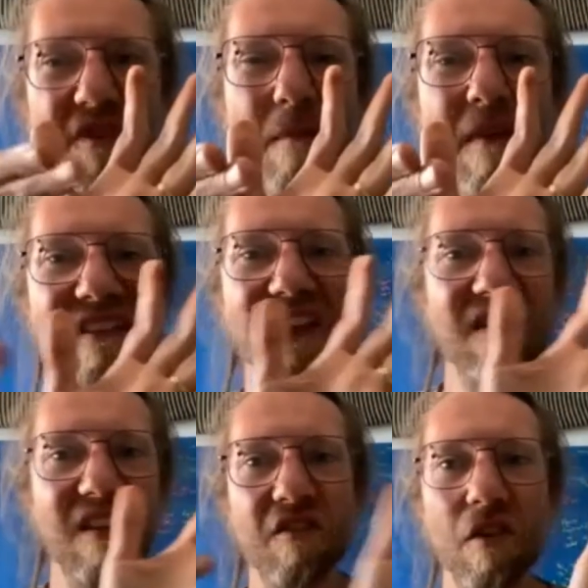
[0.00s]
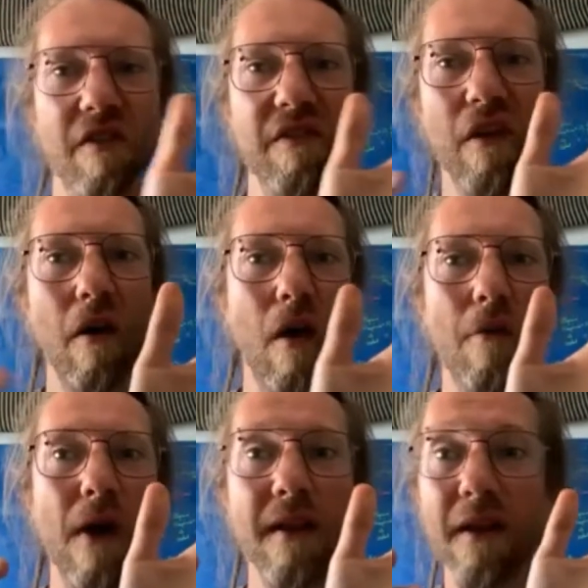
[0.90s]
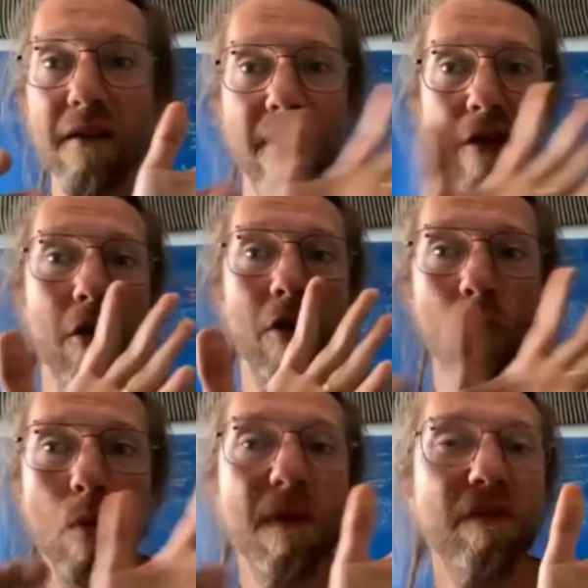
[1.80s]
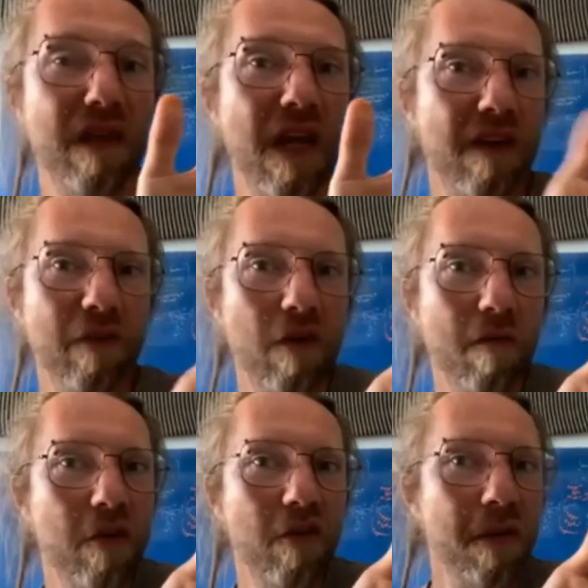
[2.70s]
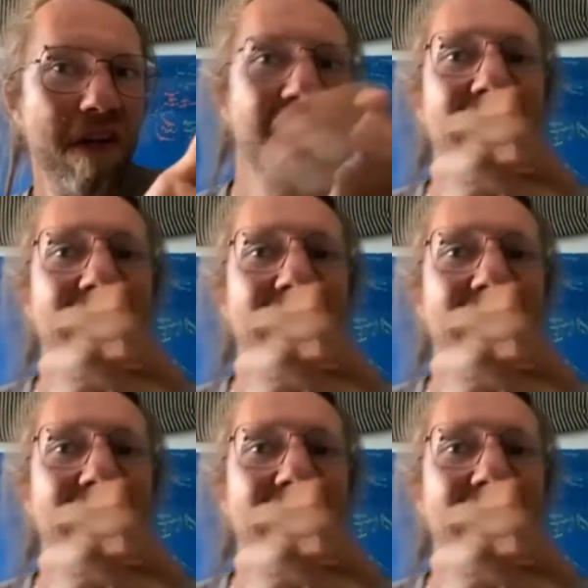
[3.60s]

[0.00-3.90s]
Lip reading: Does that make sense? It's just, and then there you go. We meet today. You know what I mean?